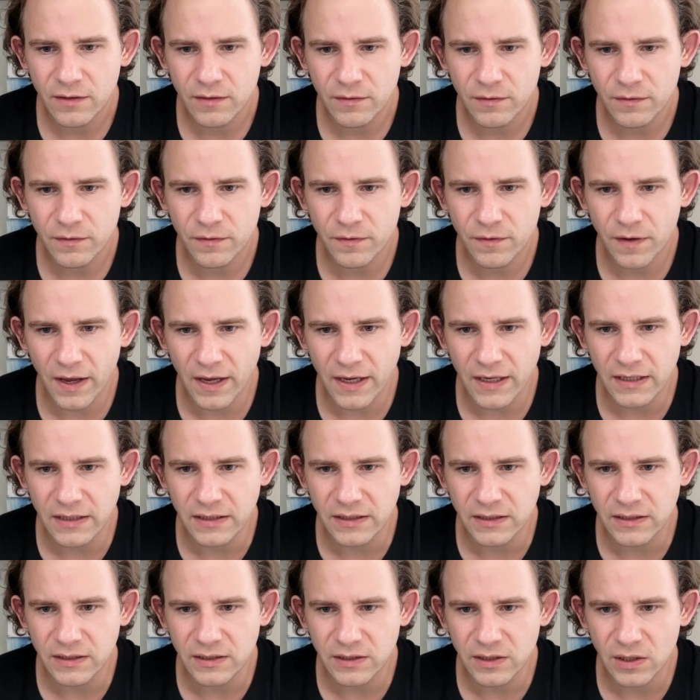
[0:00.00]

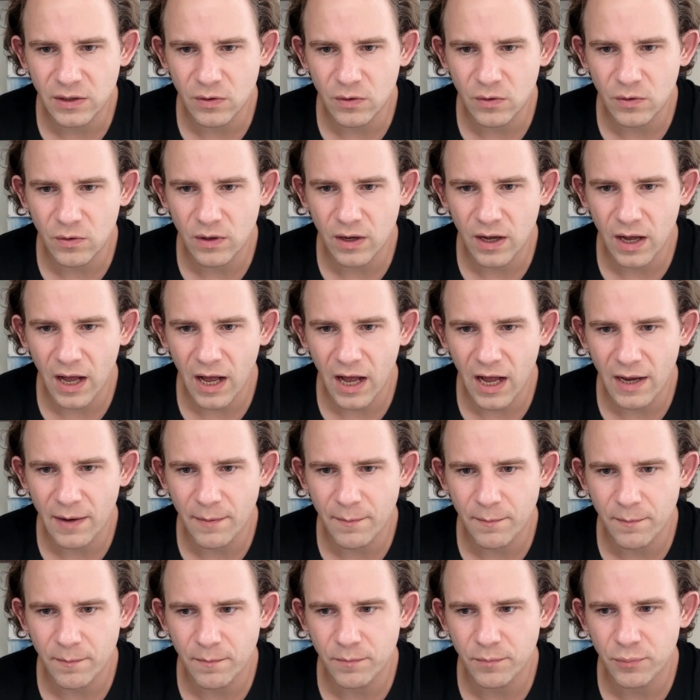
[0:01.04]
face, so
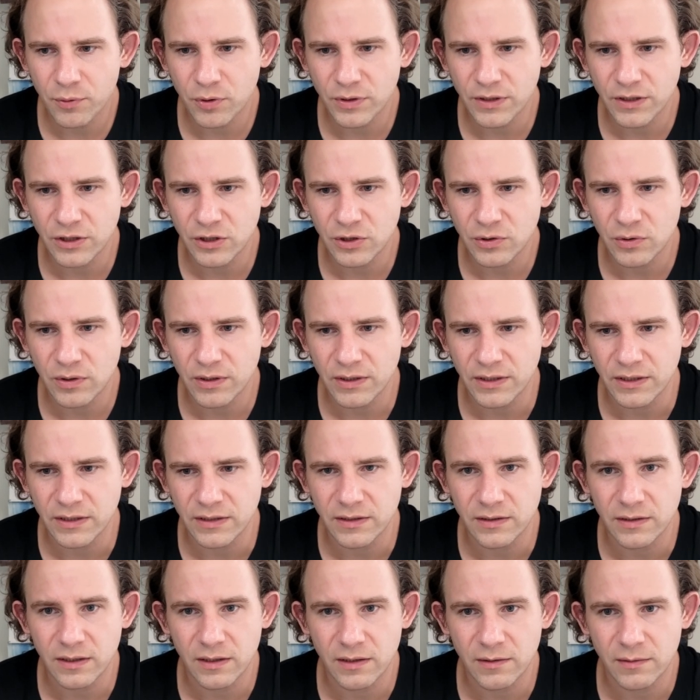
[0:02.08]
I'm pretty sure
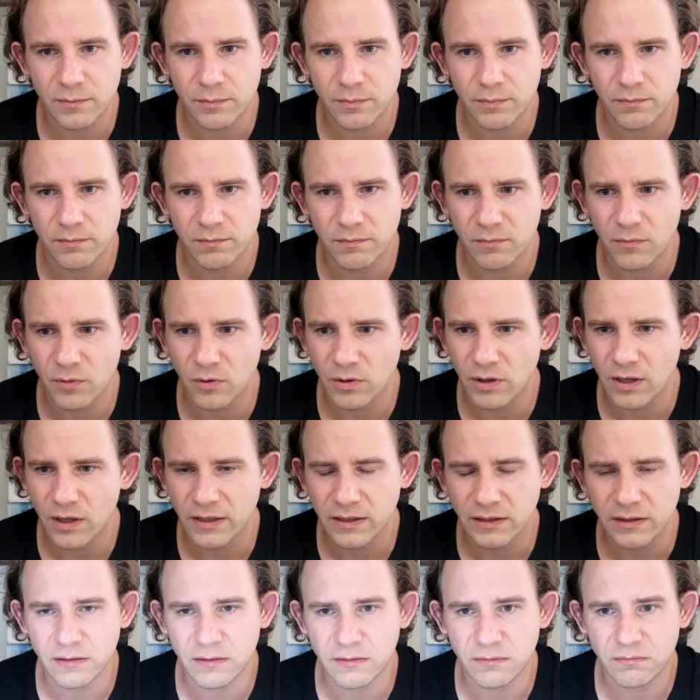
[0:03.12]
he's more
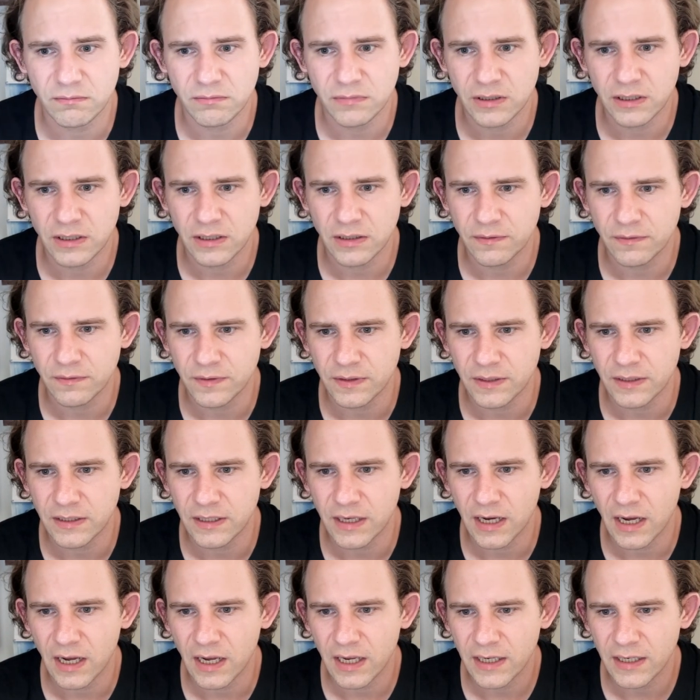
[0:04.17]
like a TV
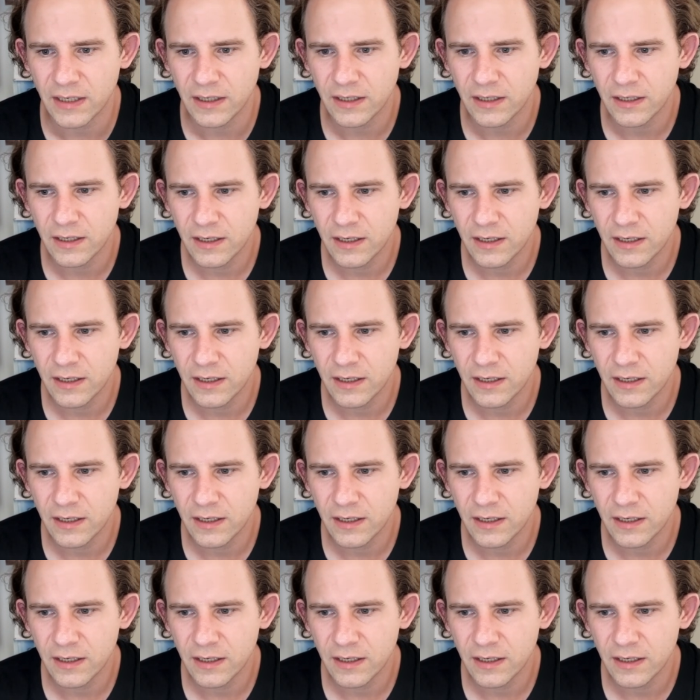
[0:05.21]
guy.